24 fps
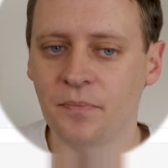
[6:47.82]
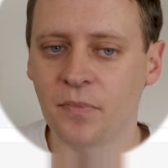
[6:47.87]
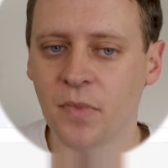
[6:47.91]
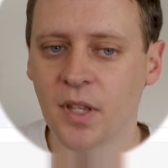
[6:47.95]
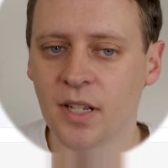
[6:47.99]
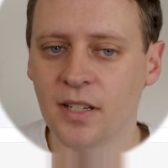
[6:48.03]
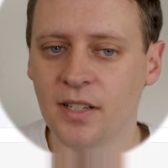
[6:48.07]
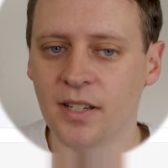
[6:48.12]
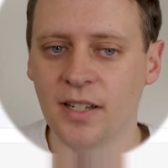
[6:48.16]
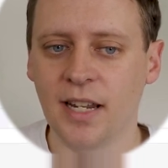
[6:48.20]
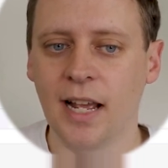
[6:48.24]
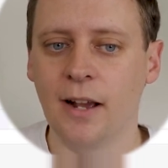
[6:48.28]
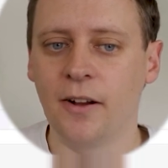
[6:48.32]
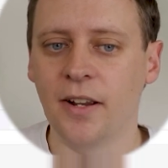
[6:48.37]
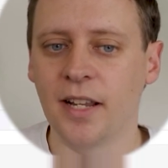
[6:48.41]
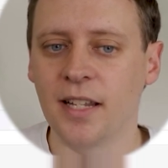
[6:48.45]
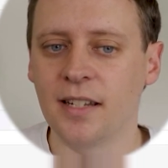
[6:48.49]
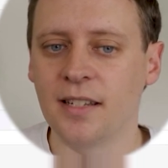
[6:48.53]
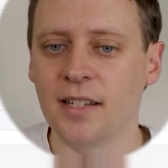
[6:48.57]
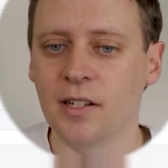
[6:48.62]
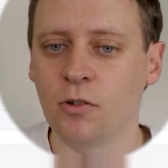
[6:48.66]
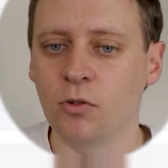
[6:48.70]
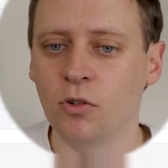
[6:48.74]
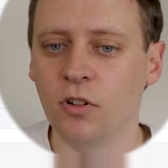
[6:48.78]
So now I can
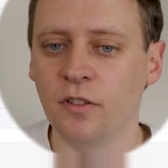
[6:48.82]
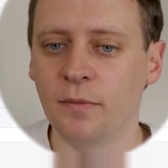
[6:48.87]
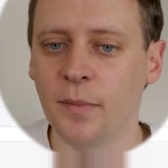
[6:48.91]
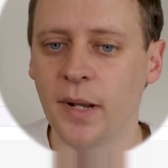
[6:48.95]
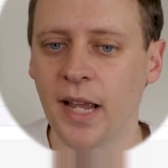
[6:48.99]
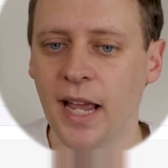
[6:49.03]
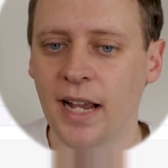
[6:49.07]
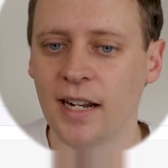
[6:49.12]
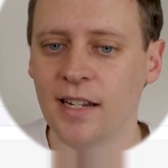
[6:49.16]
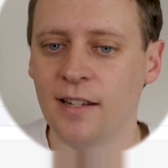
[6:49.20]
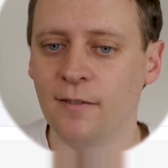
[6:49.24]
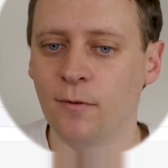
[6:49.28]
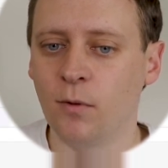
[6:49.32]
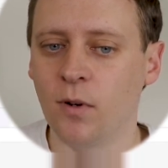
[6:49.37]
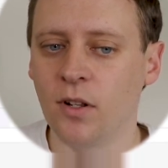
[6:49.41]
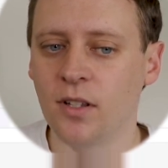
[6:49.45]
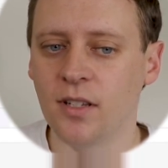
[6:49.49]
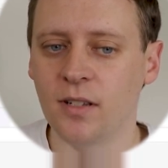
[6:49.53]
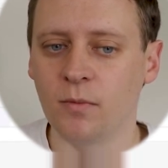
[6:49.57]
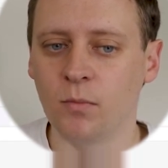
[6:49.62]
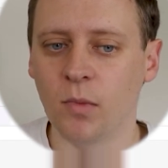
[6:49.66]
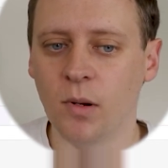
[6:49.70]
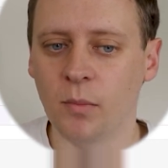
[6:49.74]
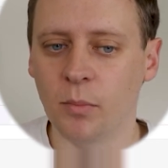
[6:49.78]
see all of my active
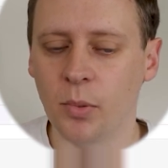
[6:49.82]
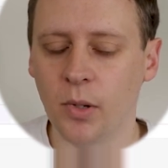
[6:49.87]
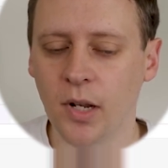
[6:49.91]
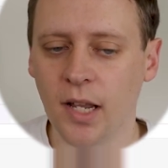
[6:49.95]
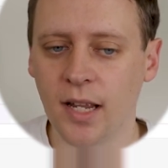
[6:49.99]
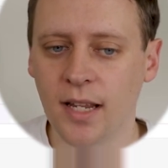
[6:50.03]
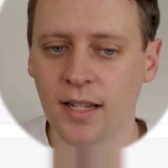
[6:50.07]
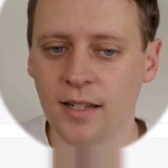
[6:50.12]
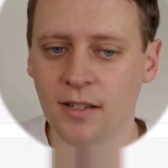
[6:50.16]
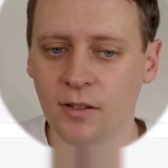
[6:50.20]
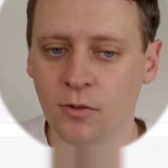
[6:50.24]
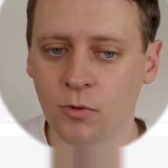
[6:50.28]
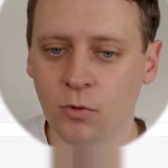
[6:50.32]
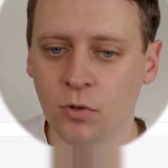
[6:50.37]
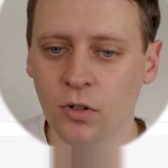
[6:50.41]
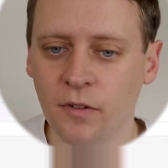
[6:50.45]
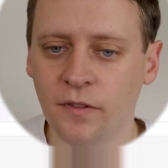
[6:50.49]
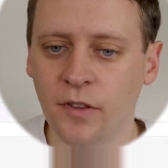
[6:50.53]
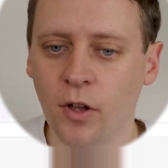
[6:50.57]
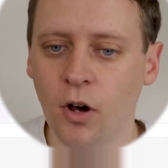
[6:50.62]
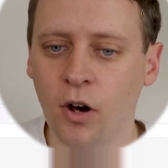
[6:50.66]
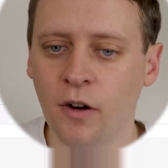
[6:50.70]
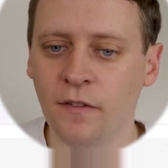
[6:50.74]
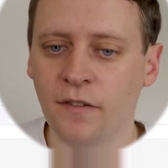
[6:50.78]
ones in one place, all of
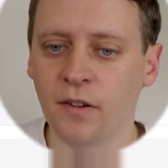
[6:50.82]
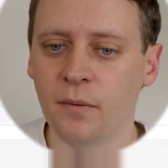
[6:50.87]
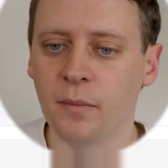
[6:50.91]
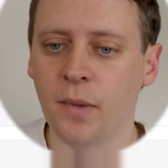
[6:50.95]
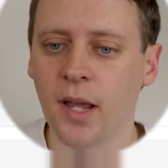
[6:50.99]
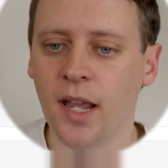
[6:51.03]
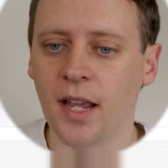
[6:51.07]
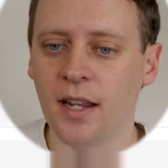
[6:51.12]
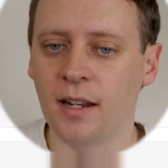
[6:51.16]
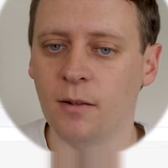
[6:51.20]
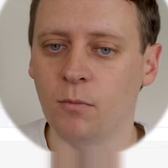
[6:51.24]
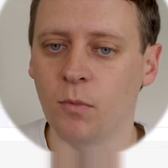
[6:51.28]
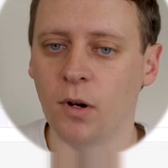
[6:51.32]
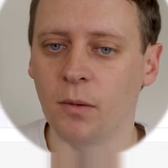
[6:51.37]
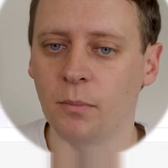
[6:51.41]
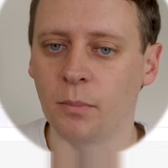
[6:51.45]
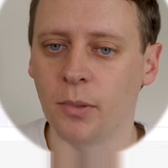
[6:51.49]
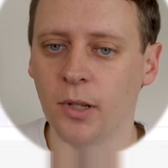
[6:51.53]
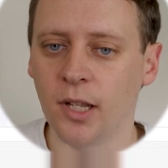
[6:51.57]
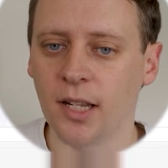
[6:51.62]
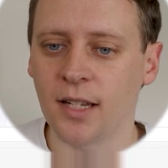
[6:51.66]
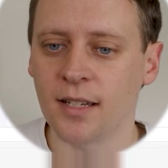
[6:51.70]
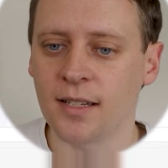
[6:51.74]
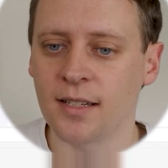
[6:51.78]
the offer made in one
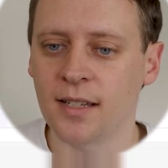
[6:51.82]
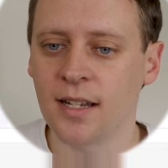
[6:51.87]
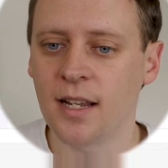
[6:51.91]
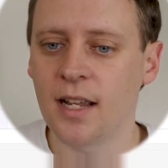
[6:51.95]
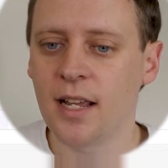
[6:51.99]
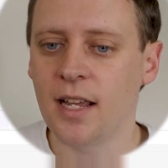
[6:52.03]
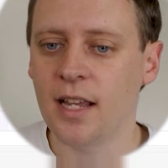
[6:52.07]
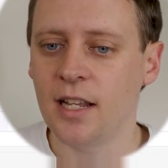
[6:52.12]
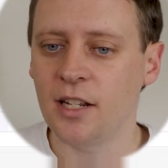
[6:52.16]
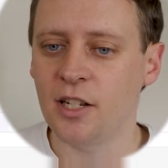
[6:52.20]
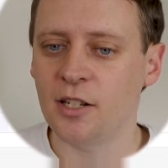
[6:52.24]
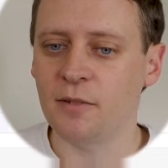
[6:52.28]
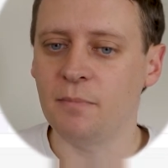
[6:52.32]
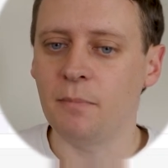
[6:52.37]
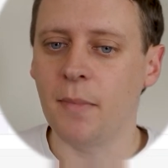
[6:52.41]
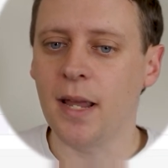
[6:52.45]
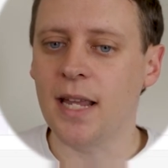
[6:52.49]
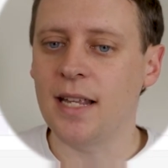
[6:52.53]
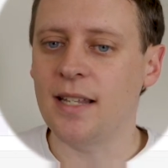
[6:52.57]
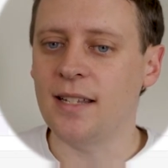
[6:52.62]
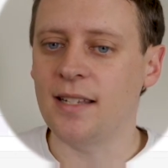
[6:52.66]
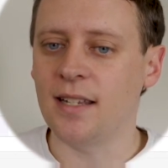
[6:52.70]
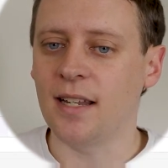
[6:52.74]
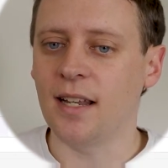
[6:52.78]
place. It just
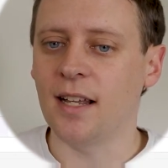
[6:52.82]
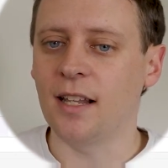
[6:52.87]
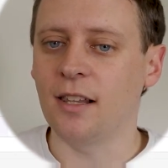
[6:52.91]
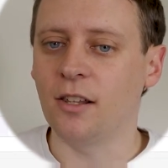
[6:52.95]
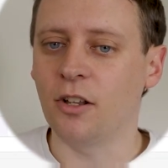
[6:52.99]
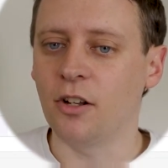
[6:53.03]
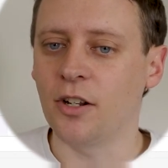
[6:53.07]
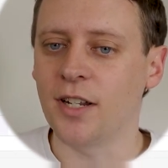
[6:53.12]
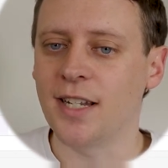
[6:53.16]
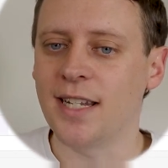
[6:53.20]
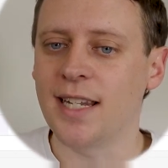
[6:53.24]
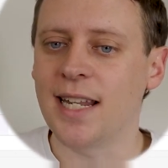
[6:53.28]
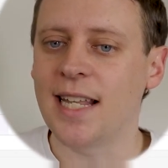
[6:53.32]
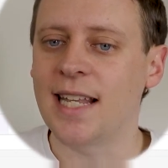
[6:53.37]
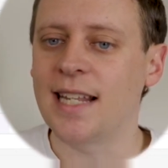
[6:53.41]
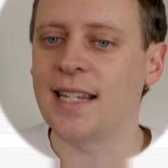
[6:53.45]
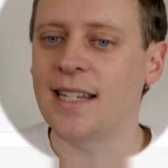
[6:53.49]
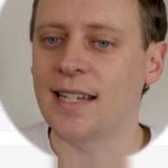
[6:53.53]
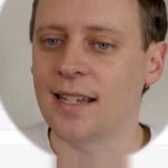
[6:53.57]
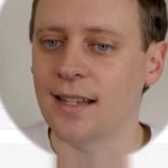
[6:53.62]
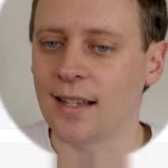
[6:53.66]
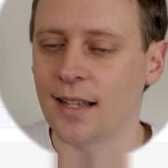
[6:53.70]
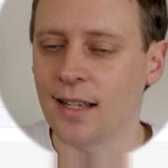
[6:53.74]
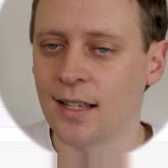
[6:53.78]
makes it a lot
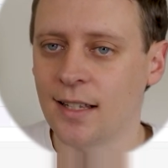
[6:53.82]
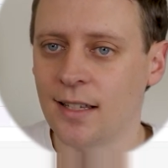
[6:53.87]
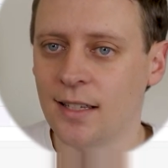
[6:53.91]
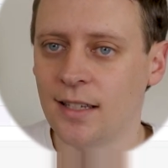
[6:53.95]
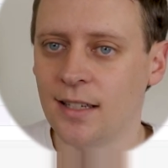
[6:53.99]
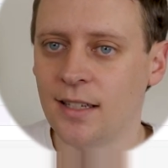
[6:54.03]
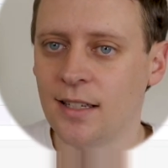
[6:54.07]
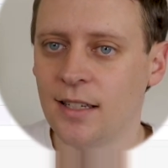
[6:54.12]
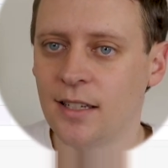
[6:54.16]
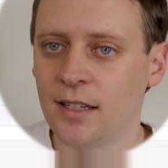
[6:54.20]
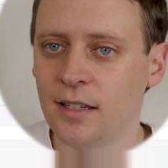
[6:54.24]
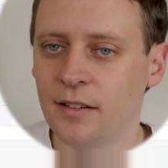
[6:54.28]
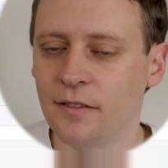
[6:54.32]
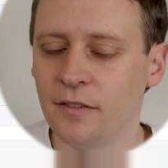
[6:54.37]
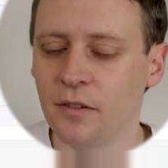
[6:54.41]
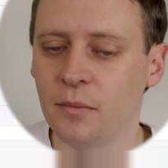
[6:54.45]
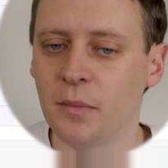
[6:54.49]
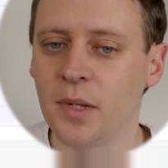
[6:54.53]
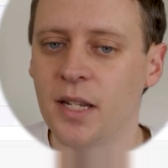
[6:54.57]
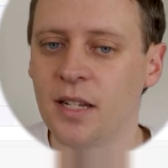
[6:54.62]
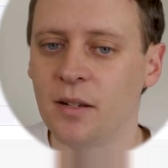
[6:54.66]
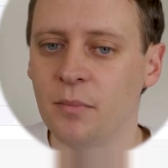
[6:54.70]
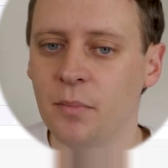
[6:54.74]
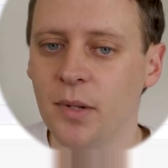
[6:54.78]
neater for
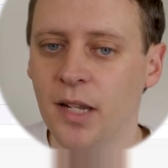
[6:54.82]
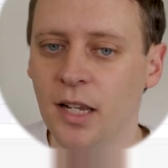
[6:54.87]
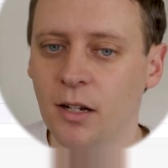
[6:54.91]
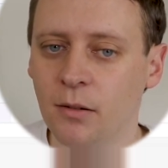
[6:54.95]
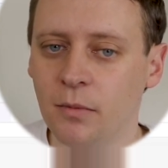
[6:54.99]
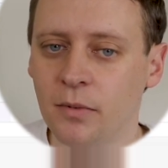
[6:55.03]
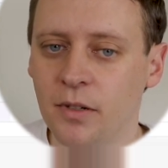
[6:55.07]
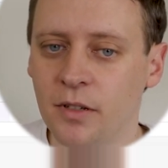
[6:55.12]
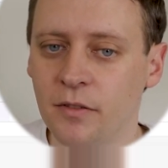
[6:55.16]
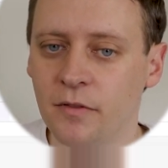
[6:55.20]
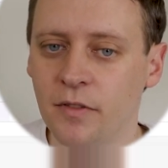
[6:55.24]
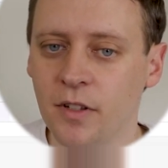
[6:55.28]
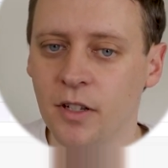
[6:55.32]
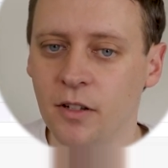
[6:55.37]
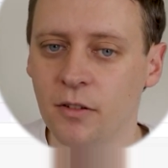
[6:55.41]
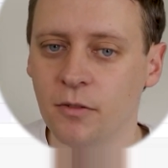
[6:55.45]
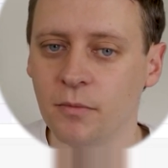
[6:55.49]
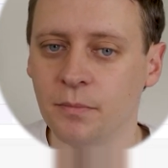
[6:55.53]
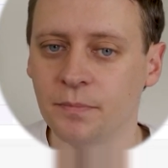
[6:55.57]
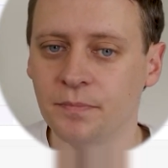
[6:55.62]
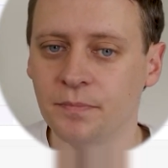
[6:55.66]
me to be able to view.